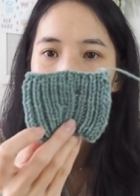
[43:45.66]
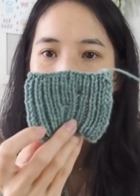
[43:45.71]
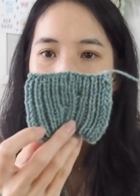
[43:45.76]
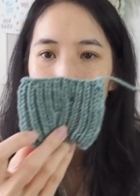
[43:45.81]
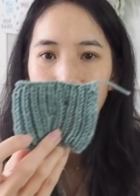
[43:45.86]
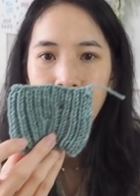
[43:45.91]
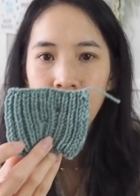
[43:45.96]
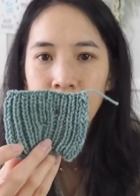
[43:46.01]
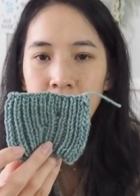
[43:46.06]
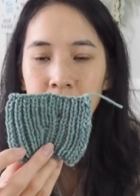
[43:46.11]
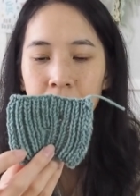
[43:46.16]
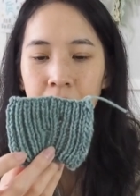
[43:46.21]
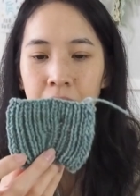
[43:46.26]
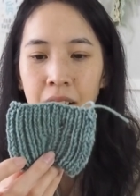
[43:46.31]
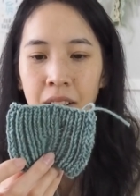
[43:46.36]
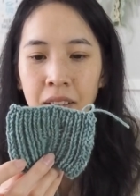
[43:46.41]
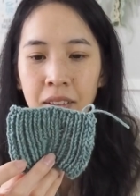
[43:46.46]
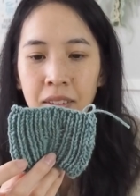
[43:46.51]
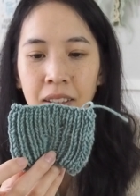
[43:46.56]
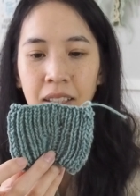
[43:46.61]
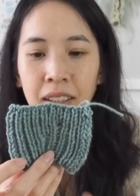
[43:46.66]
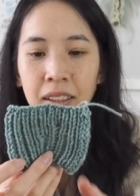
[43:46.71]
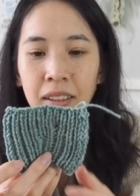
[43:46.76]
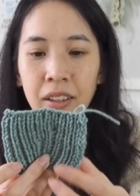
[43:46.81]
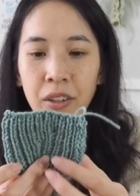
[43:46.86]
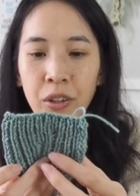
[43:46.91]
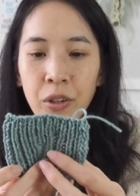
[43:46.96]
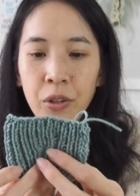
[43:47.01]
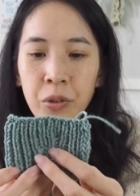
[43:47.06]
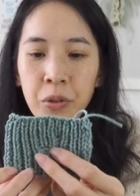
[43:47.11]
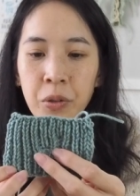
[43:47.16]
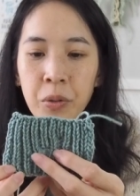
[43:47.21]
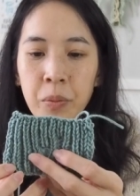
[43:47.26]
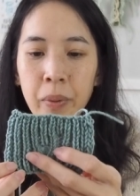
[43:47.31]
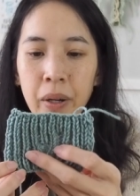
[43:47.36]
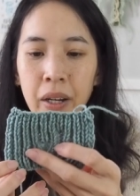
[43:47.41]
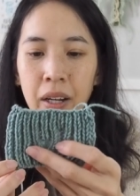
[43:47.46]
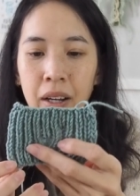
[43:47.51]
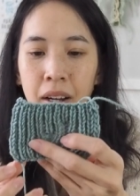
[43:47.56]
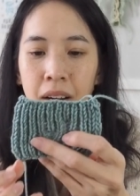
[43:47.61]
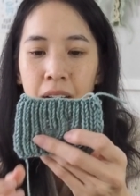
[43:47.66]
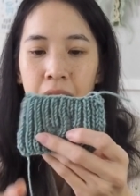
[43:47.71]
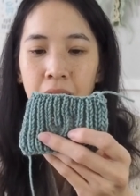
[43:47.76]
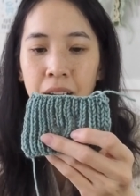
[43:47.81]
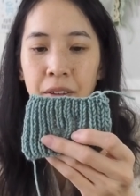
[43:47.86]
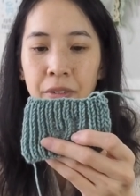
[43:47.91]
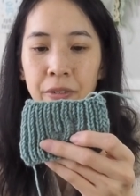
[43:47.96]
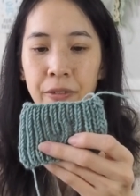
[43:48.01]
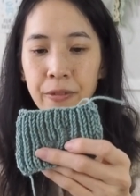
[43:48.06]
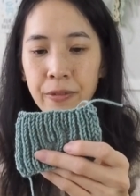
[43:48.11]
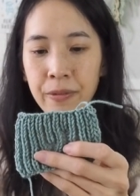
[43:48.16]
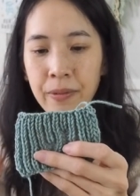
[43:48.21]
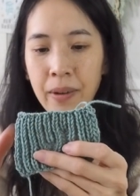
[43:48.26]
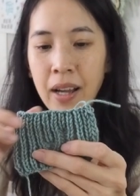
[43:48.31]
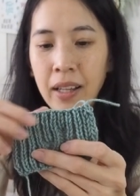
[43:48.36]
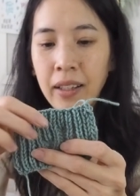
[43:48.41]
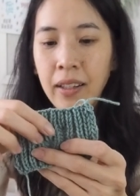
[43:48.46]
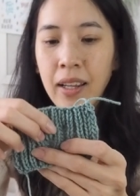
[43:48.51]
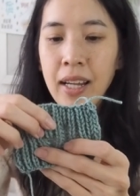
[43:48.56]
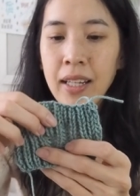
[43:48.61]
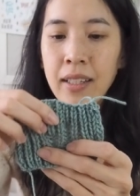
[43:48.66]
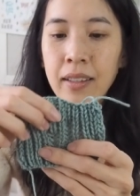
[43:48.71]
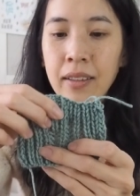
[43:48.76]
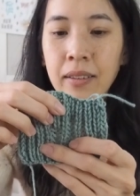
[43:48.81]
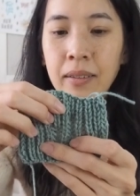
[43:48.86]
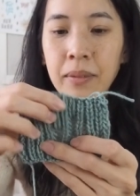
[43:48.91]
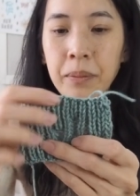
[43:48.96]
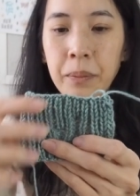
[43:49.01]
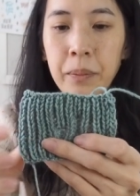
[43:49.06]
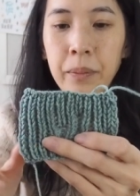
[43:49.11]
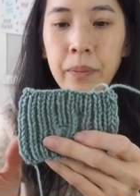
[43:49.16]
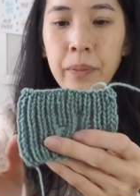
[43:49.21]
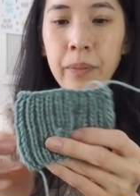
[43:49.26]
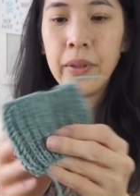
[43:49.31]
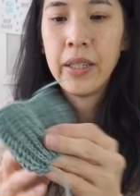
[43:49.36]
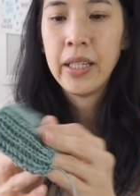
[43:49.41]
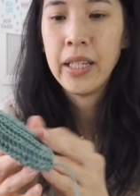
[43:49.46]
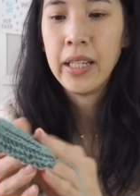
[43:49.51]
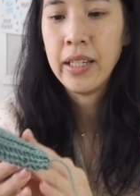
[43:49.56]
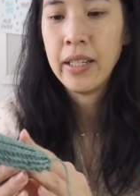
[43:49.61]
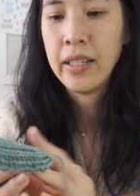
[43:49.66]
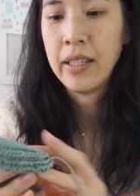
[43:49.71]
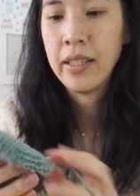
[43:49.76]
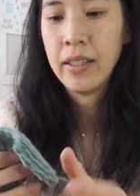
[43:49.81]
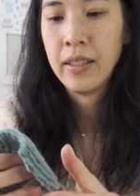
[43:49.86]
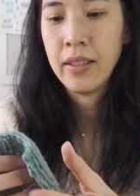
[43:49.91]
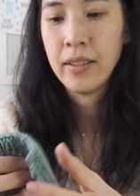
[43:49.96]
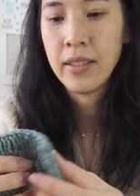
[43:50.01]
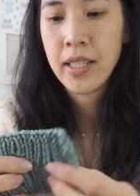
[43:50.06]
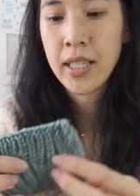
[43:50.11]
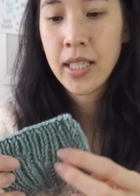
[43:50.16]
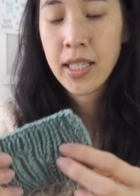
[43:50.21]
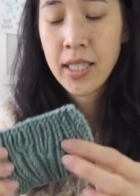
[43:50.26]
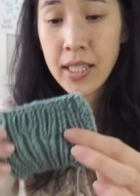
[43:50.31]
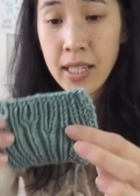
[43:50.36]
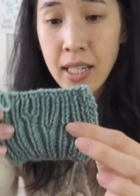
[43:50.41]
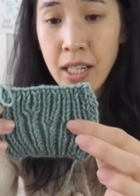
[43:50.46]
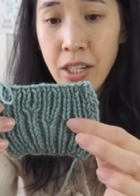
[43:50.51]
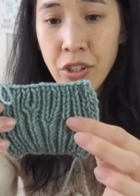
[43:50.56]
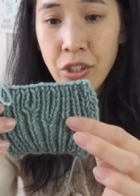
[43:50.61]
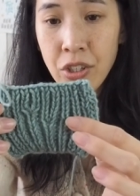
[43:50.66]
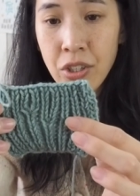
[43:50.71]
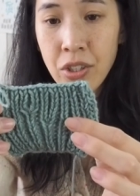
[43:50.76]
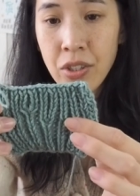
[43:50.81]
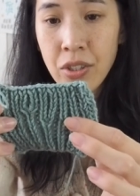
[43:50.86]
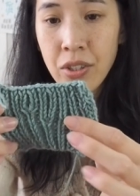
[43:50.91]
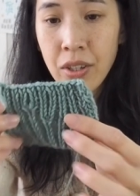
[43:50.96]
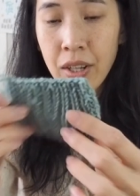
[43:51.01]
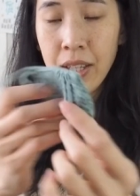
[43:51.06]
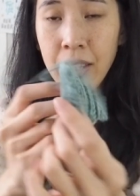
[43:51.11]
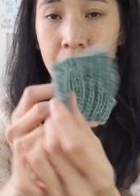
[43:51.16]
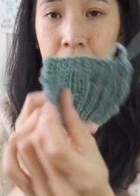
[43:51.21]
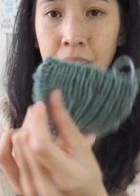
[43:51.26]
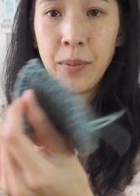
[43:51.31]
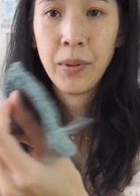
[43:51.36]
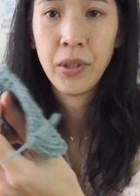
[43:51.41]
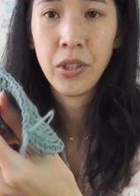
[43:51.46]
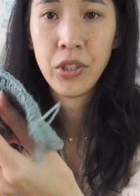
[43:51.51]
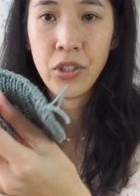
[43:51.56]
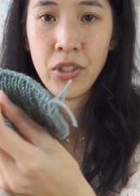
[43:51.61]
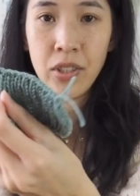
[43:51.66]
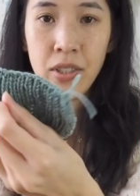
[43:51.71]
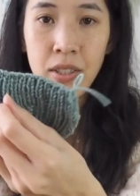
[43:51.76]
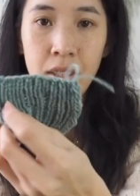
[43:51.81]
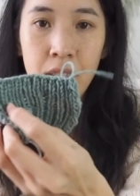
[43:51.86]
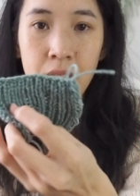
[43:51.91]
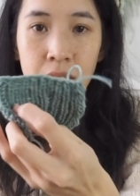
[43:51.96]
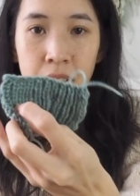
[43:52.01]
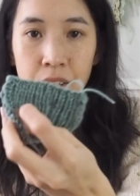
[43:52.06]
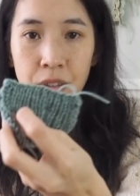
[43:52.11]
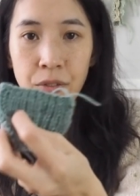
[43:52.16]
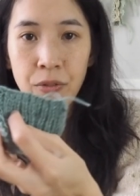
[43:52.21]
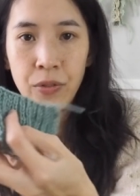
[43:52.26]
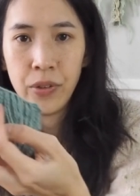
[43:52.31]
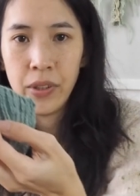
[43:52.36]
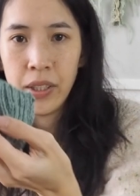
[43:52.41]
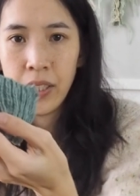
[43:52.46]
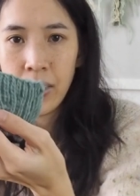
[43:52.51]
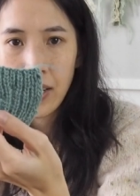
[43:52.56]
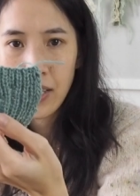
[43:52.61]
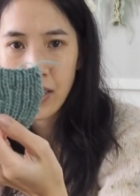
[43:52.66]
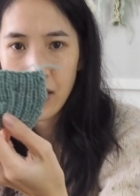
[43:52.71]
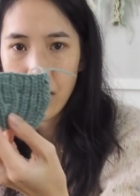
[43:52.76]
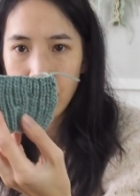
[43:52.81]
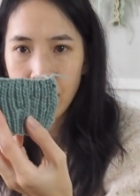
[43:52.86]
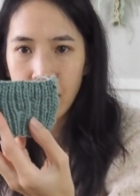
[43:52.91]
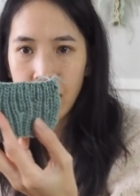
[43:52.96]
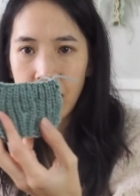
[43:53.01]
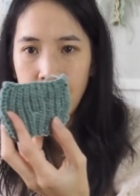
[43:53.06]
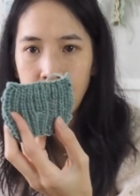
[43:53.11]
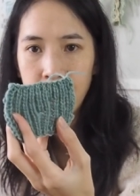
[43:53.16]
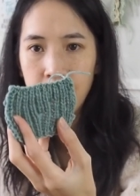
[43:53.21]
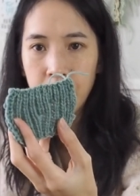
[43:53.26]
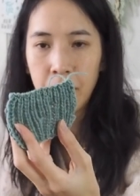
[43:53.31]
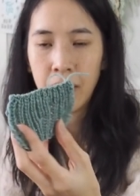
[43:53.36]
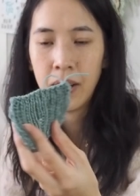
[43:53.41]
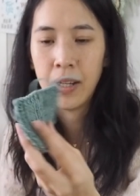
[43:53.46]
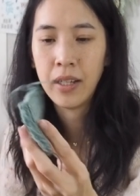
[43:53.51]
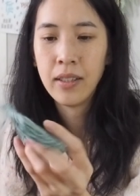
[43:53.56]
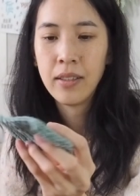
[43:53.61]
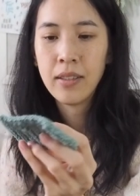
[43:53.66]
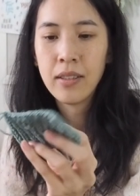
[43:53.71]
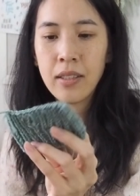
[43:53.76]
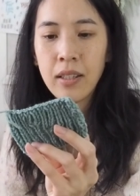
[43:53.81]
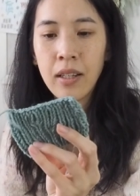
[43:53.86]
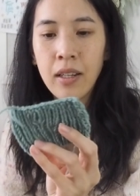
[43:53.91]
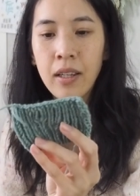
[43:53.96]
I don't I don't like the hole, but I've I like the stitch. I think I'm going to use this stitch for the idea I had in mind.